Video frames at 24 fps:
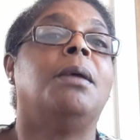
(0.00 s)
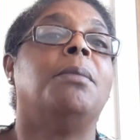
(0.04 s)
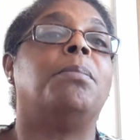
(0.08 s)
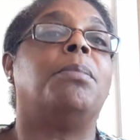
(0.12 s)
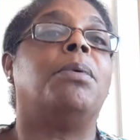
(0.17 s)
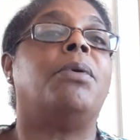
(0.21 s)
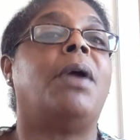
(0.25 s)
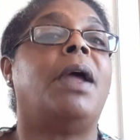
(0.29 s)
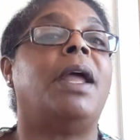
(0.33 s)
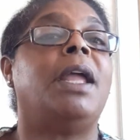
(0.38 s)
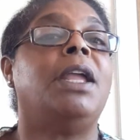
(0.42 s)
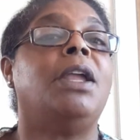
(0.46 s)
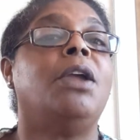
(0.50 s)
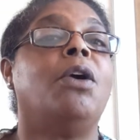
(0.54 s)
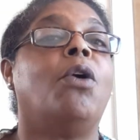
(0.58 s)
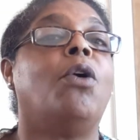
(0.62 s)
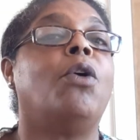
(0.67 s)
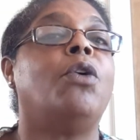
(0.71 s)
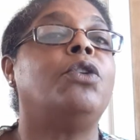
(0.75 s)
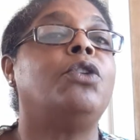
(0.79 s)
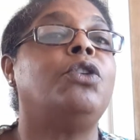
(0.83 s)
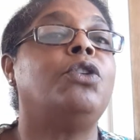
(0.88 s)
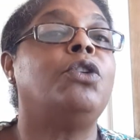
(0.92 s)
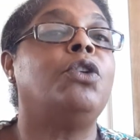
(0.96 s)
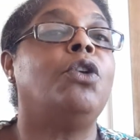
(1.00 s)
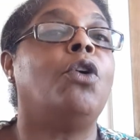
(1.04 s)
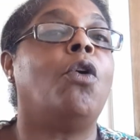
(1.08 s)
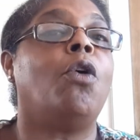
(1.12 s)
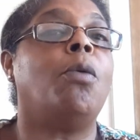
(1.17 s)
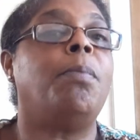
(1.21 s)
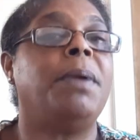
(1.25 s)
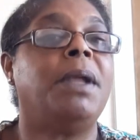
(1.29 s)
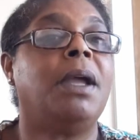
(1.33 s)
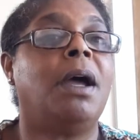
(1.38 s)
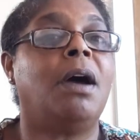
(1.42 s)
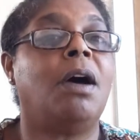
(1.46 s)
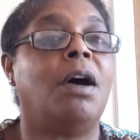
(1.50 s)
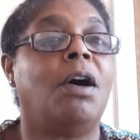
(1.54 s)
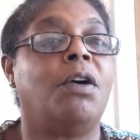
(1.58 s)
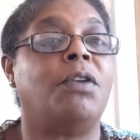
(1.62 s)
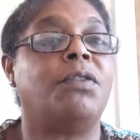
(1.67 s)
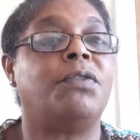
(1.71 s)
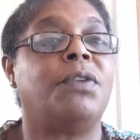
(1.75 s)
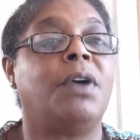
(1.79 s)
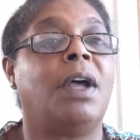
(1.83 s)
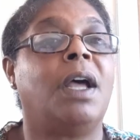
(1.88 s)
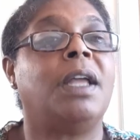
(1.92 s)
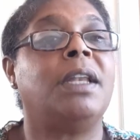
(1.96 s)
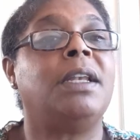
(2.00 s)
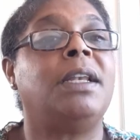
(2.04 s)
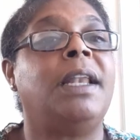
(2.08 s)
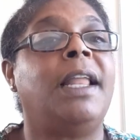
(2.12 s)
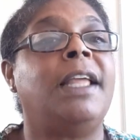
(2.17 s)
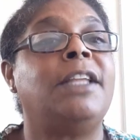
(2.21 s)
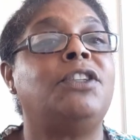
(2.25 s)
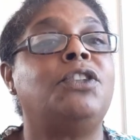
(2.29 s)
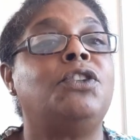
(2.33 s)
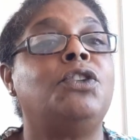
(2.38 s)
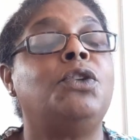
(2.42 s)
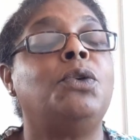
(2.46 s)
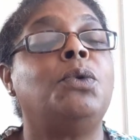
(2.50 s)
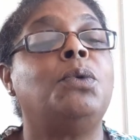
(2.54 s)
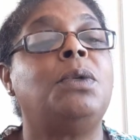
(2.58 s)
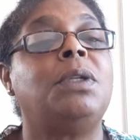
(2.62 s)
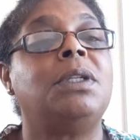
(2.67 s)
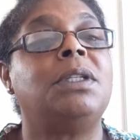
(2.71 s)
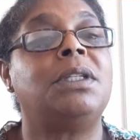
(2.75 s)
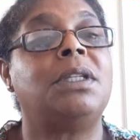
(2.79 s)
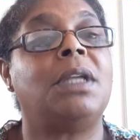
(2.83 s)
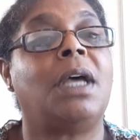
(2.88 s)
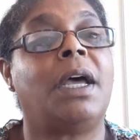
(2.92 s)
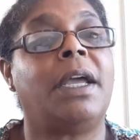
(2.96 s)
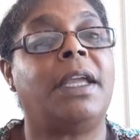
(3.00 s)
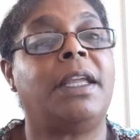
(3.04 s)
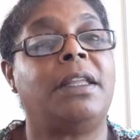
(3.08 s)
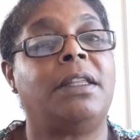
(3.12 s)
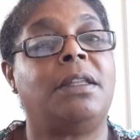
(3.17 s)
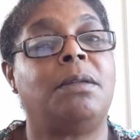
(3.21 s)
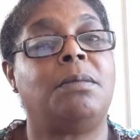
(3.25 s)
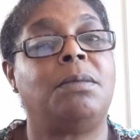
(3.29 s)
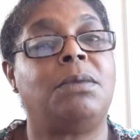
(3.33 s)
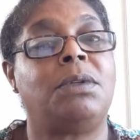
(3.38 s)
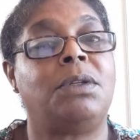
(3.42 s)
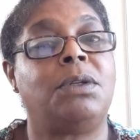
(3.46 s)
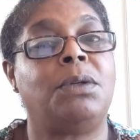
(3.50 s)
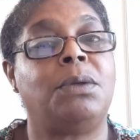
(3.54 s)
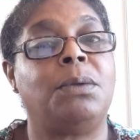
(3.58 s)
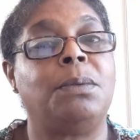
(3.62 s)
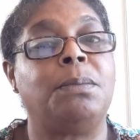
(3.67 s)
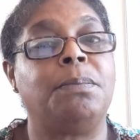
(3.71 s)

pray on your behalf unless you desire them to.